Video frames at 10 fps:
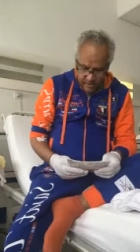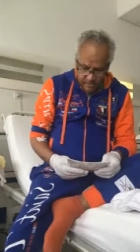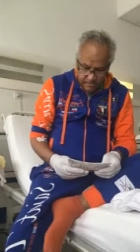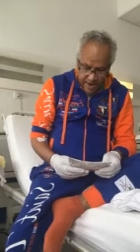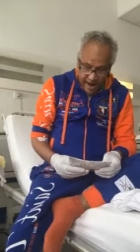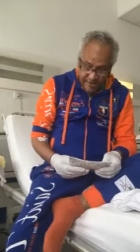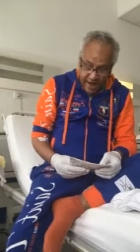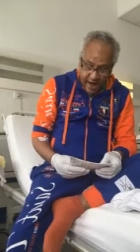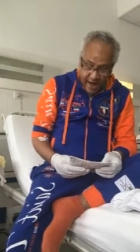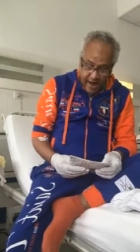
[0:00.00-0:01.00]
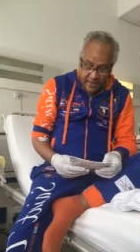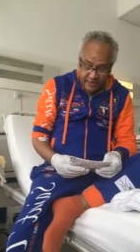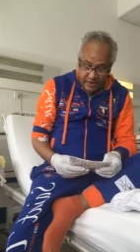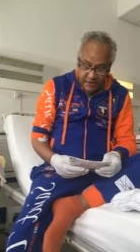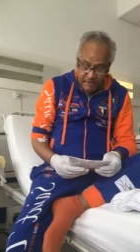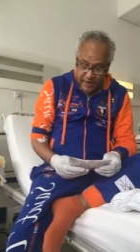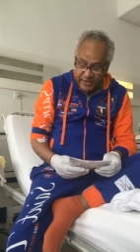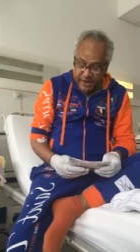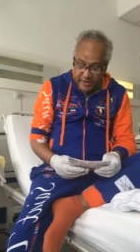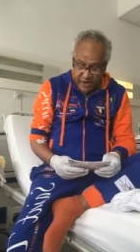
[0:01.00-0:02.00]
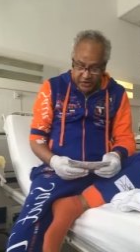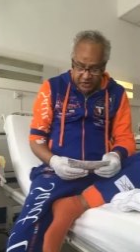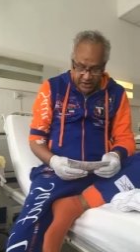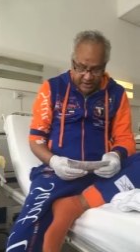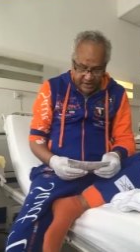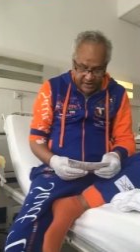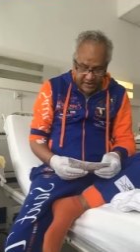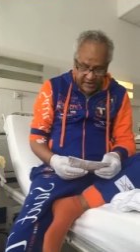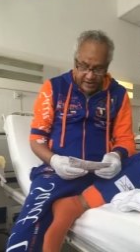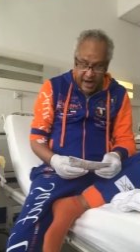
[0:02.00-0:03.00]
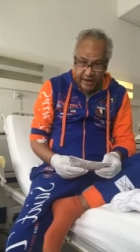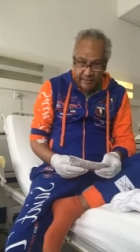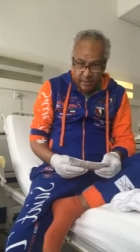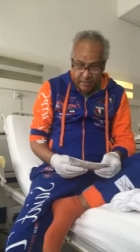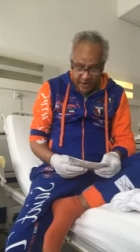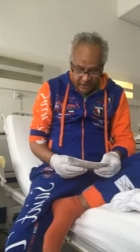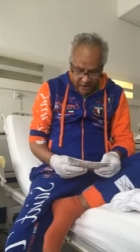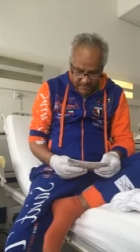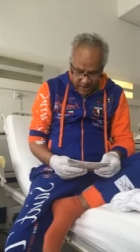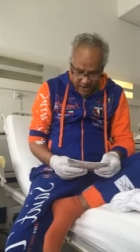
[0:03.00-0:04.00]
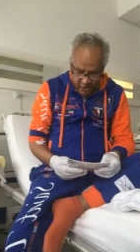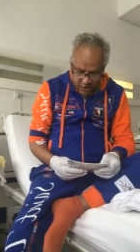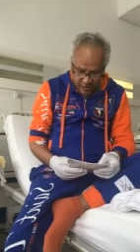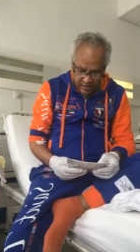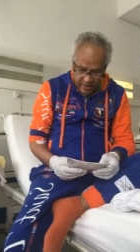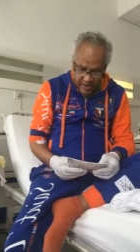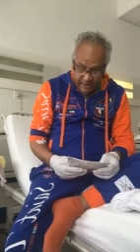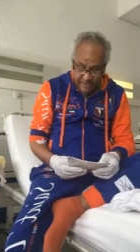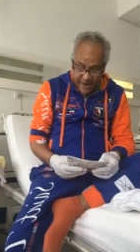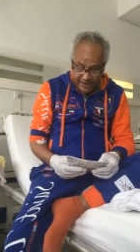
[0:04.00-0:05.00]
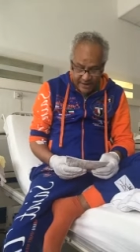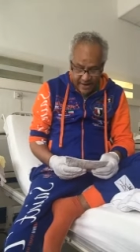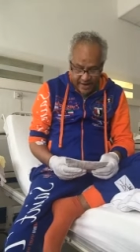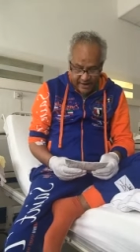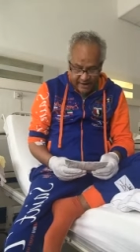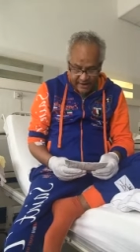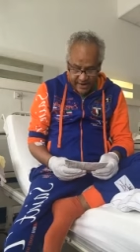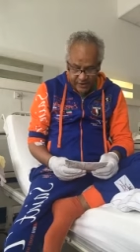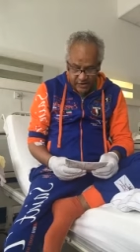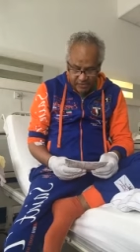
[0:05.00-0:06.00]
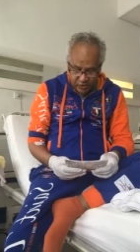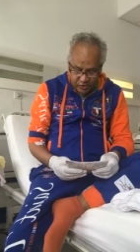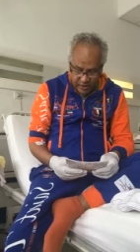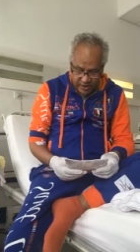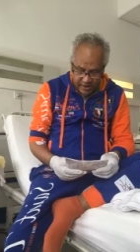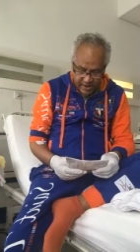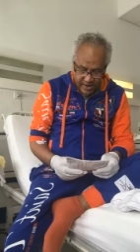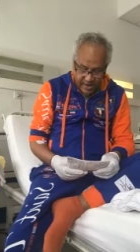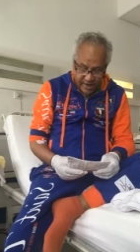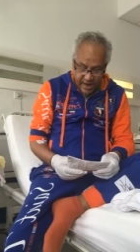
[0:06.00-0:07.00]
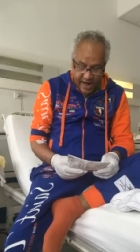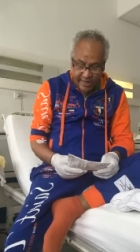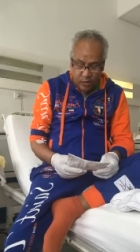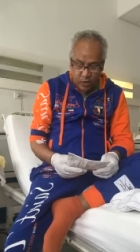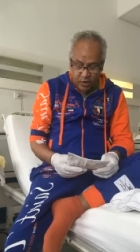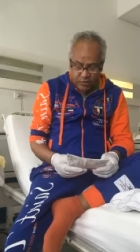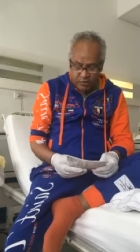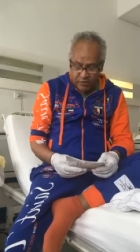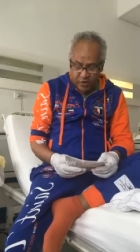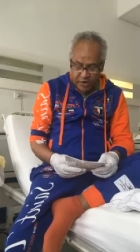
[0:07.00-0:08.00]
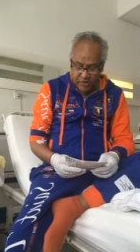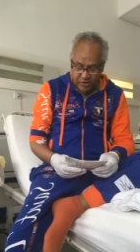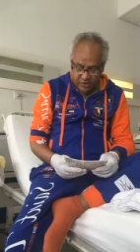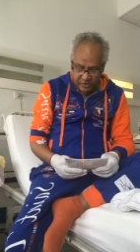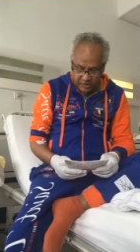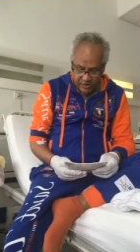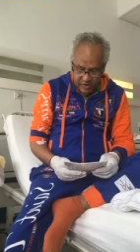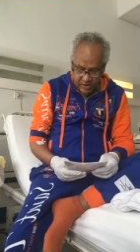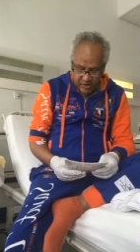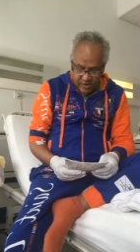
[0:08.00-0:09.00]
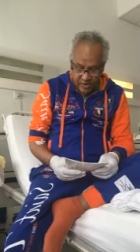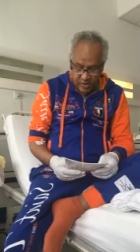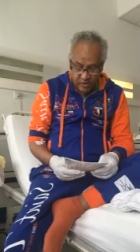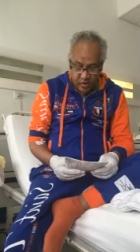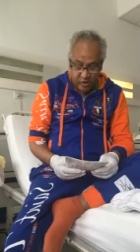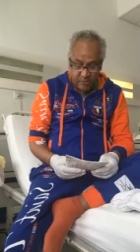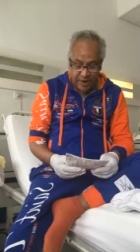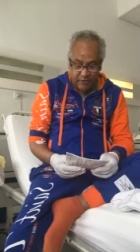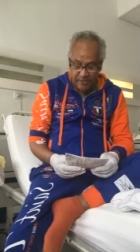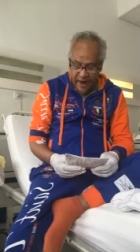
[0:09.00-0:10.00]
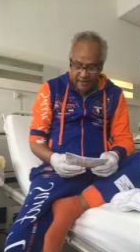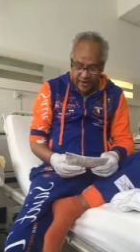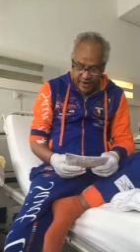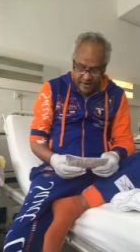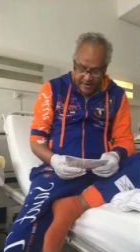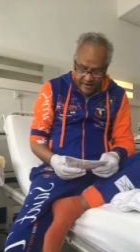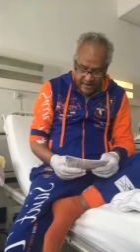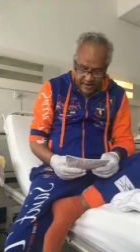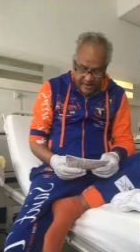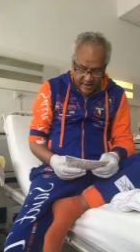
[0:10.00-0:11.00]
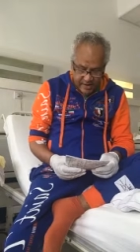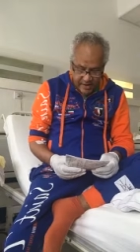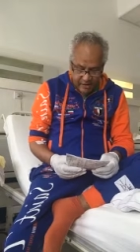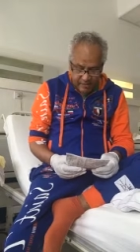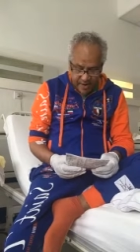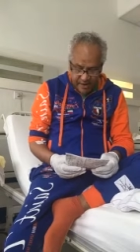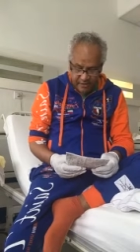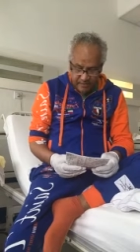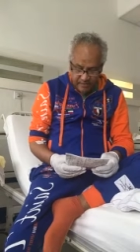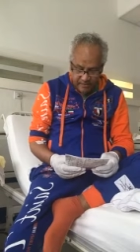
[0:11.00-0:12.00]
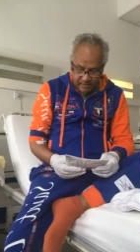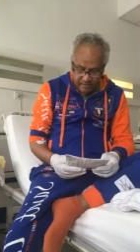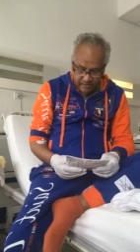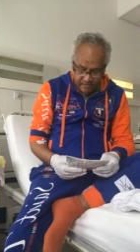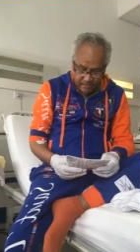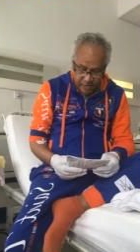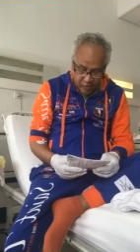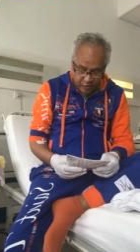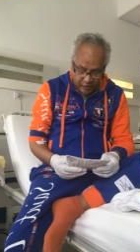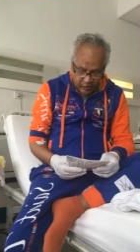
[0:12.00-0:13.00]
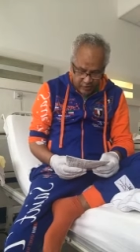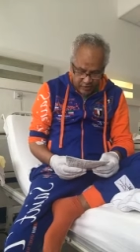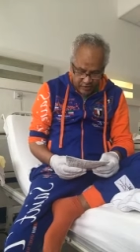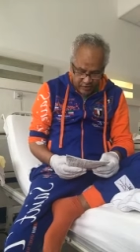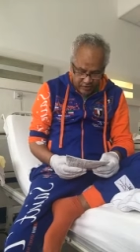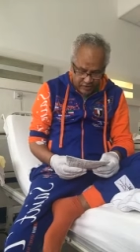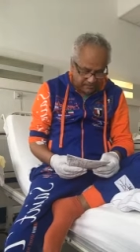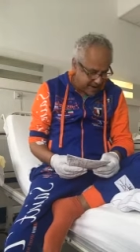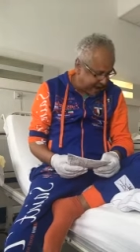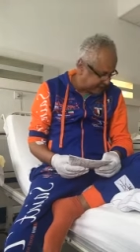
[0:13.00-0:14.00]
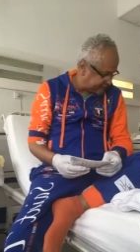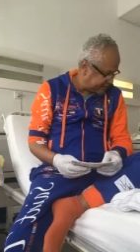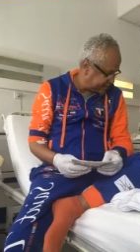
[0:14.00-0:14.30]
Brava as independent nation like Republic San Marino, like Malta, like Djibouti, other world small nation. God bless Brava and is Brava beautiful, smart,